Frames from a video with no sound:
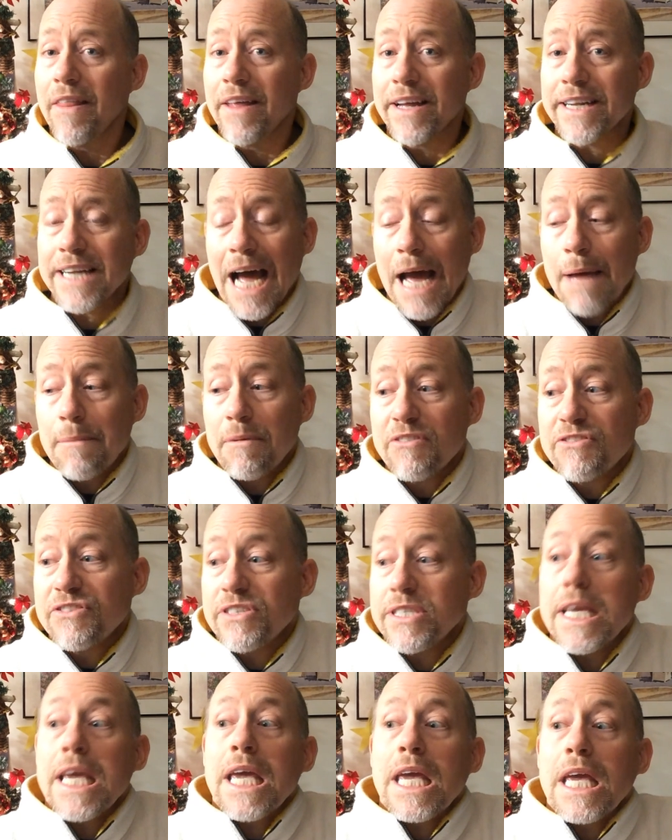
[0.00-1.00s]
the time of
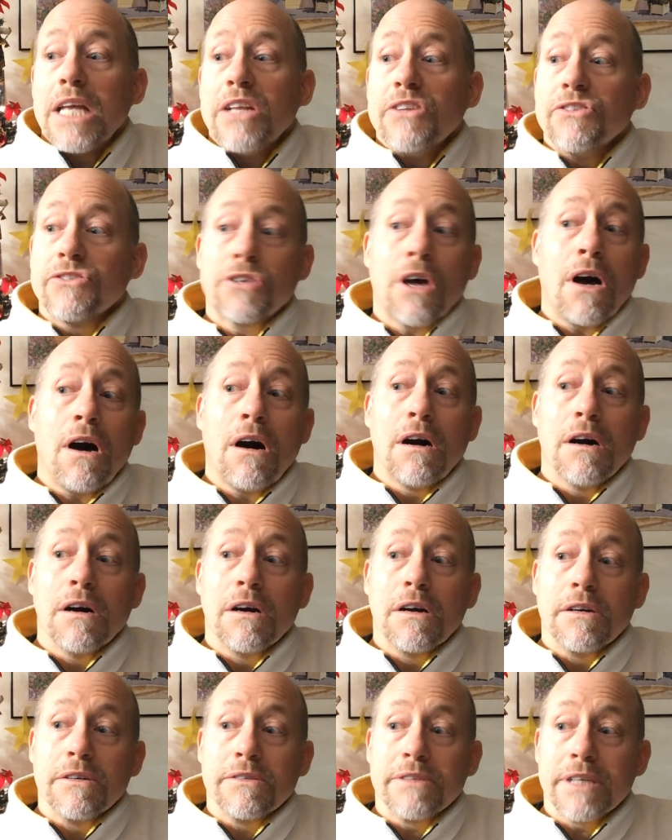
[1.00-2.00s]
singing
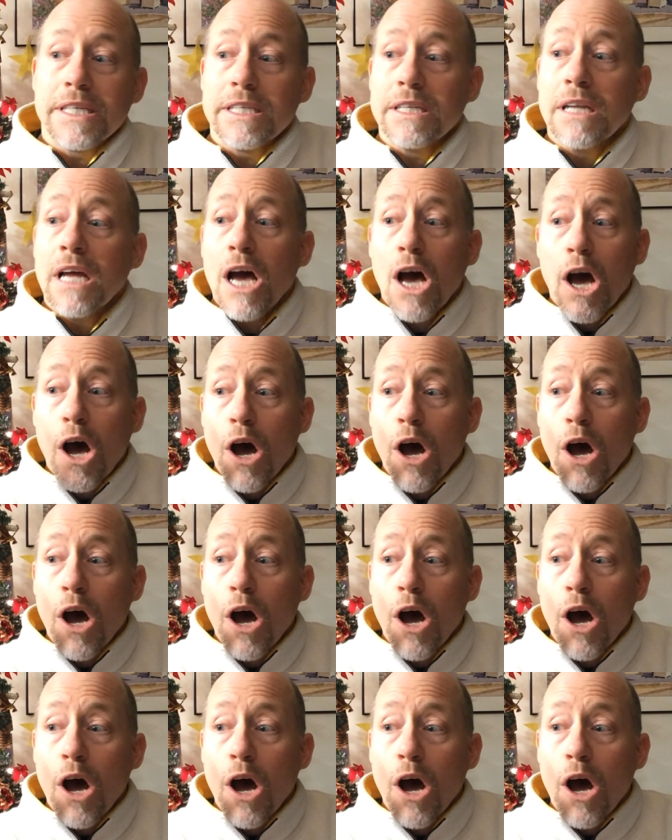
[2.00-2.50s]
songs and